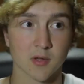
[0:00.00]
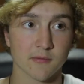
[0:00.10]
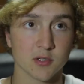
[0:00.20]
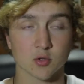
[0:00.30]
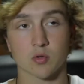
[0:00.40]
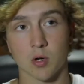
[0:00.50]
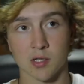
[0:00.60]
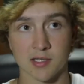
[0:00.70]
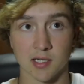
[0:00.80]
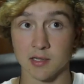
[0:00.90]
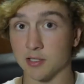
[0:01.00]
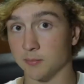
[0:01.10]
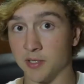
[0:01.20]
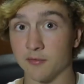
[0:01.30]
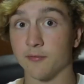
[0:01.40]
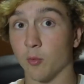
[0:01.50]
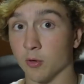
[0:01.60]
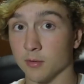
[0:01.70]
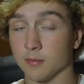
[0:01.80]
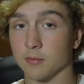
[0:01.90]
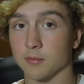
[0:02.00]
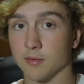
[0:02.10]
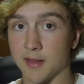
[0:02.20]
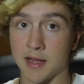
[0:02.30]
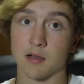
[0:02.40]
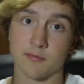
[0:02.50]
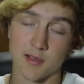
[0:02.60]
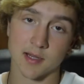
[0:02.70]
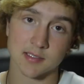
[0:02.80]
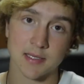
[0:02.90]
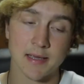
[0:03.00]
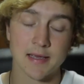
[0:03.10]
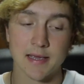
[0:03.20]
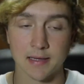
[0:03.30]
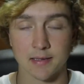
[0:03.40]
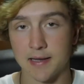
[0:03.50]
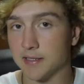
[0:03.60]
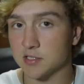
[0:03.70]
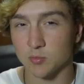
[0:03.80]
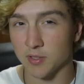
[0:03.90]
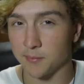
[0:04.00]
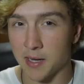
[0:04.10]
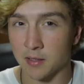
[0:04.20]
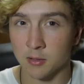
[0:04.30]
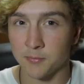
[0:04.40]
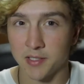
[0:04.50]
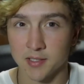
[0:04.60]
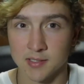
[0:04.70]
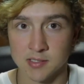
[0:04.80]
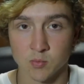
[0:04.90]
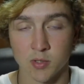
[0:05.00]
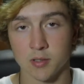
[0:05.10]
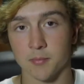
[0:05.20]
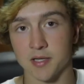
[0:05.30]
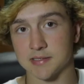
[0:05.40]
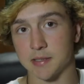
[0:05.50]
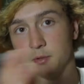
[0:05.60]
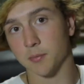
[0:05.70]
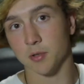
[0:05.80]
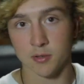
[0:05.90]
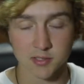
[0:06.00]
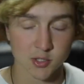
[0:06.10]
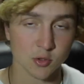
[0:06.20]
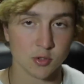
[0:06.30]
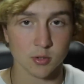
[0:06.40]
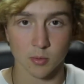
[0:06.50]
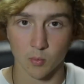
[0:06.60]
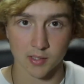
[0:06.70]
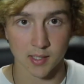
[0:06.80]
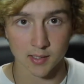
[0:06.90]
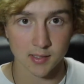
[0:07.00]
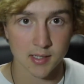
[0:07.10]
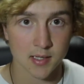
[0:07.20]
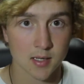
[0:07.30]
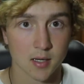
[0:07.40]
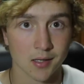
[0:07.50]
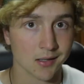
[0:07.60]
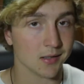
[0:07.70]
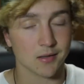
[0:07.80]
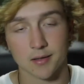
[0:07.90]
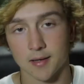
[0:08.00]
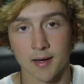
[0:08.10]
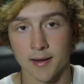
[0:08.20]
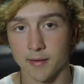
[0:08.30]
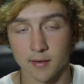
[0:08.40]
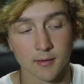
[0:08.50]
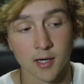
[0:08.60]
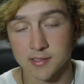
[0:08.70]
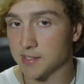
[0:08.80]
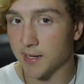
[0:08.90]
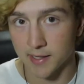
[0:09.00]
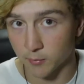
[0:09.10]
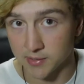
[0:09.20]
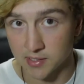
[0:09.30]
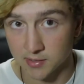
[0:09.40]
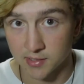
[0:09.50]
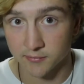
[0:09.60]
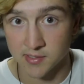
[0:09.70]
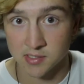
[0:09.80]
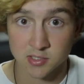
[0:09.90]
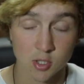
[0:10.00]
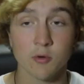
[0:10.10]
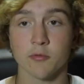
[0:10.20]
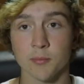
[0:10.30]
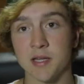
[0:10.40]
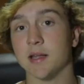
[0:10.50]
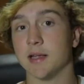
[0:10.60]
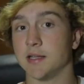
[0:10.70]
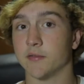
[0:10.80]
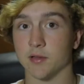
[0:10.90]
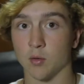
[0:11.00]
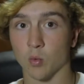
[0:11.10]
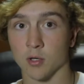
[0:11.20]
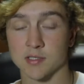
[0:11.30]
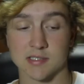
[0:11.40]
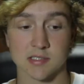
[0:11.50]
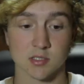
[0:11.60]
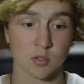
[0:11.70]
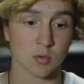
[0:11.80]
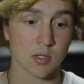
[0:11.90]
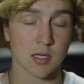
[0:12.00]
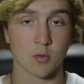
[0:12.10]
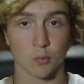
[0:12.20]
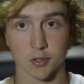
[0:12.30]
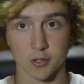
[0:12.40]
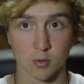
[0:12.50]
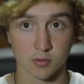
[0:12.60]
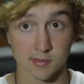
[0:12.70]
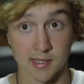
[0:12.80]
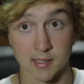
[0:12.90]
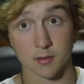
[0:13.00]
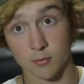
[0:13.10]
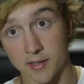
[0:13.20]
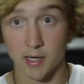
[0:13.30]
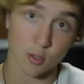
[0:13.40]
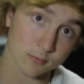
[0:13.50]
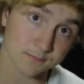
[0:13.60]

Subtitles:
visual quality a little bit for that effect. And it doesn't really matter, because by the time you upload it to YouTube or whatnot, I honestly can't really tell the difference. So for me, it definitely works, and so we're gonna go into that right now.